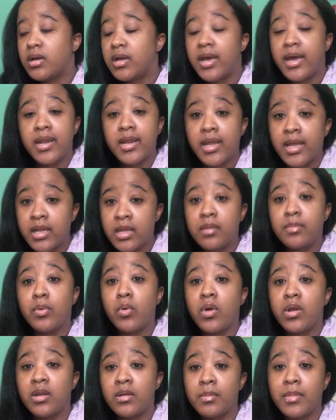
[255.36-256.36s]
at any
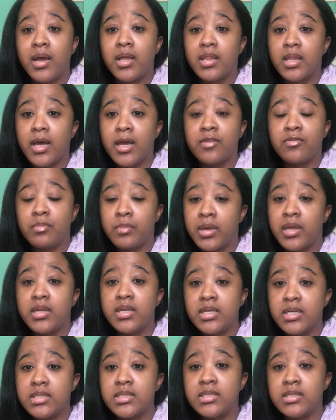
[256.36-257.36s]
point in my life been
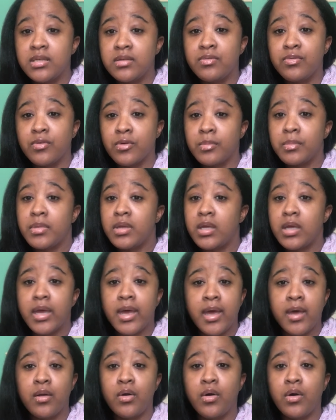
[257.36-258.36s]
easy for me
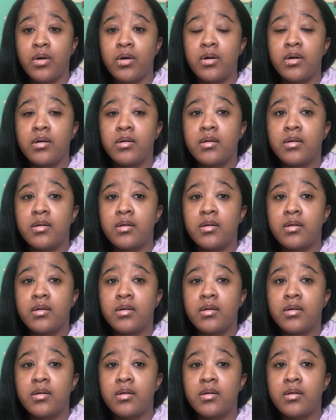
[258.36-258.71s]
at all.